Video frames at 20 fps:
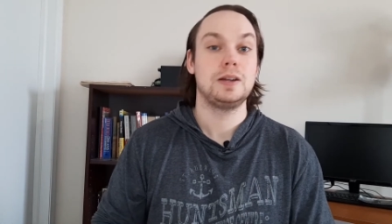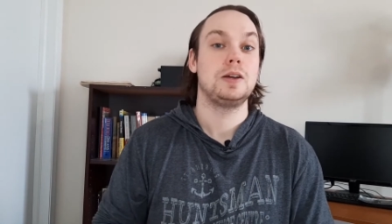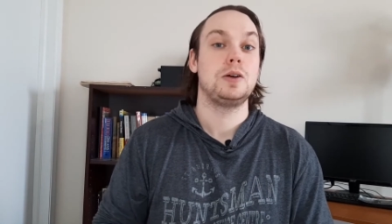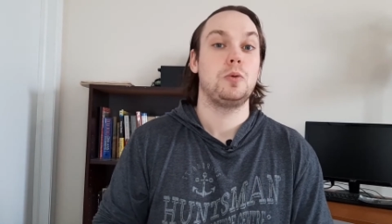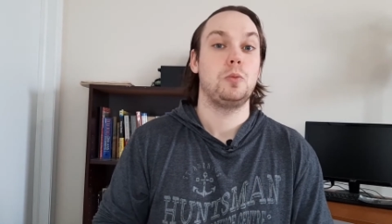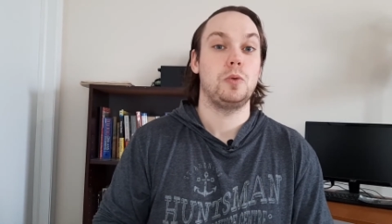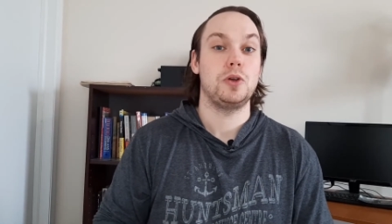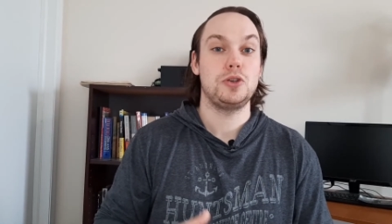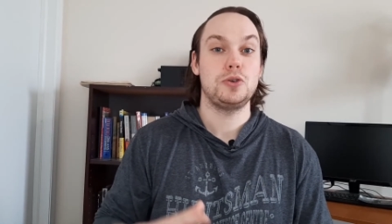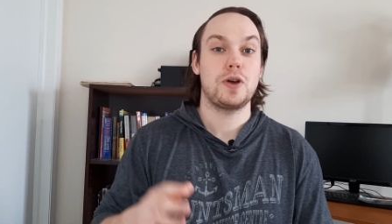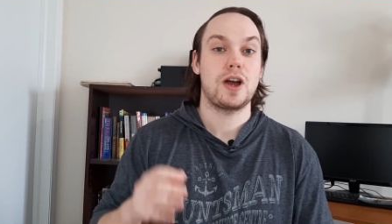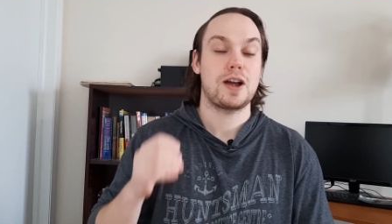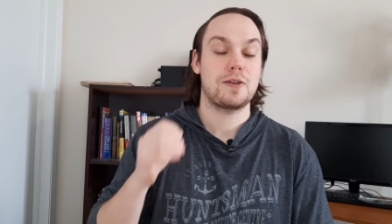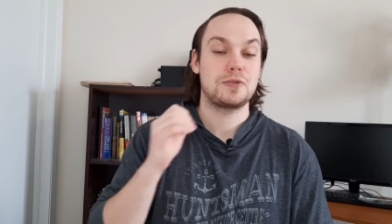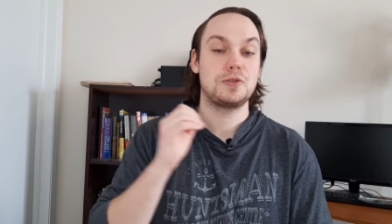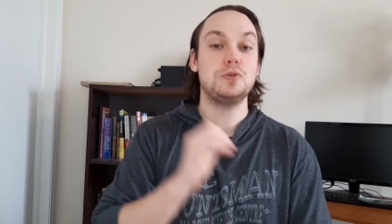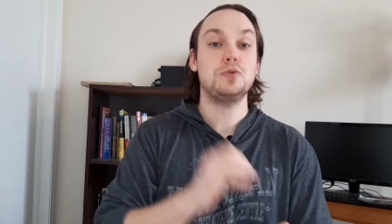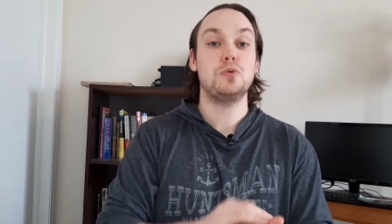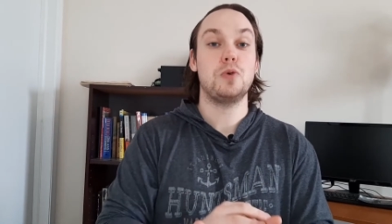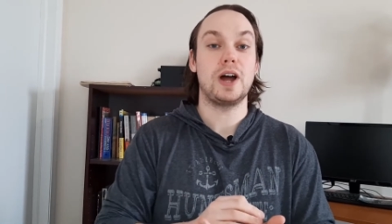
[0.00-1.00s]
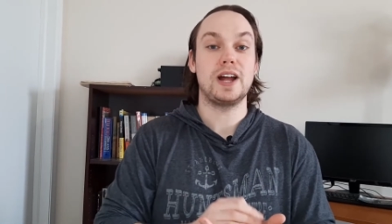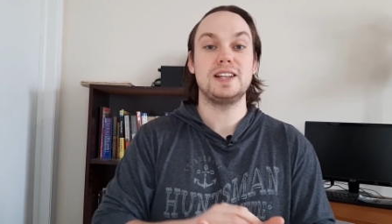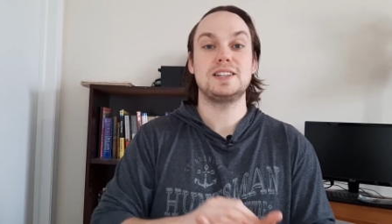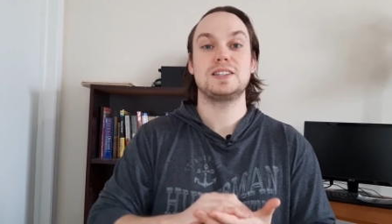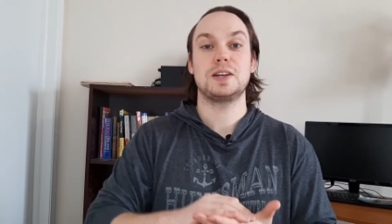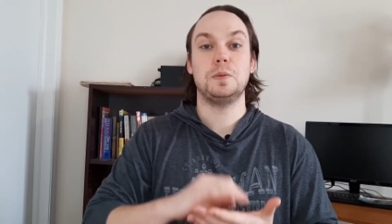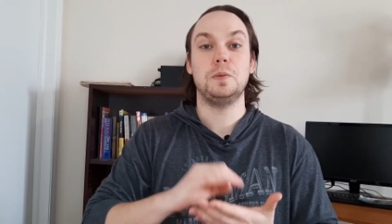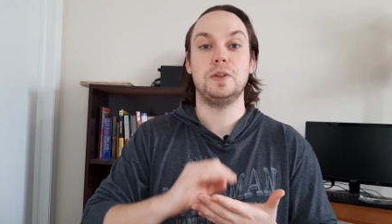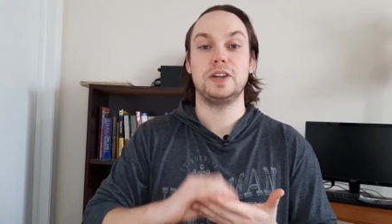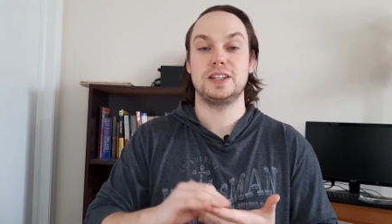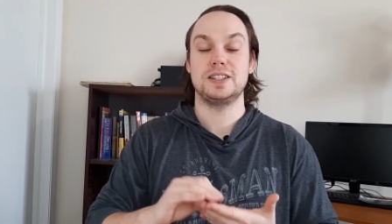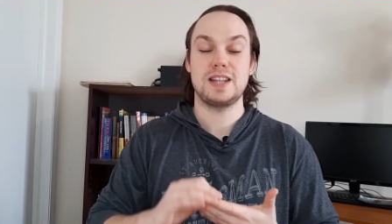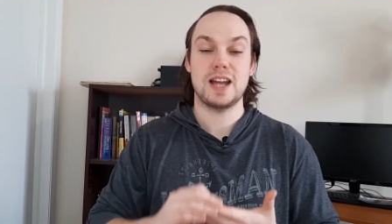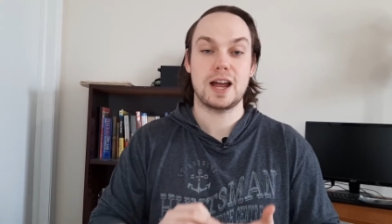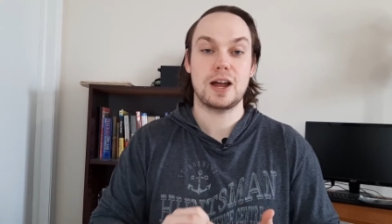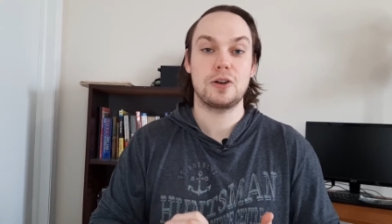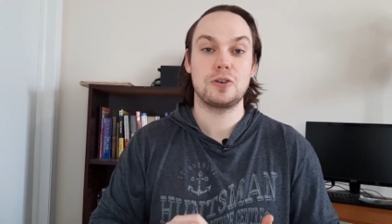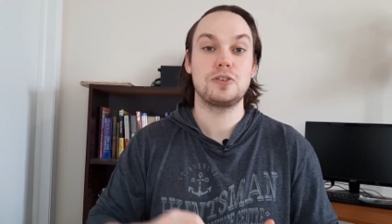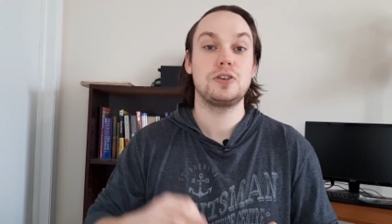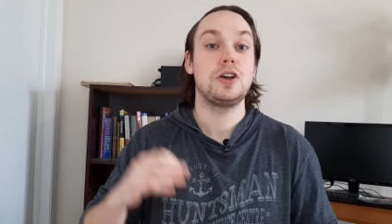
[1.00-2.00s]
When you have to write something
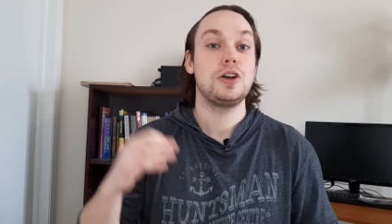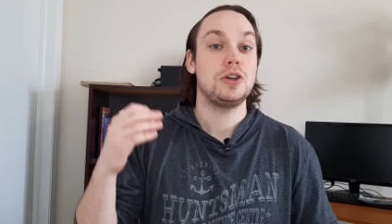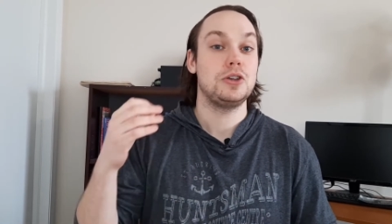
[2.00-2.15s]
down,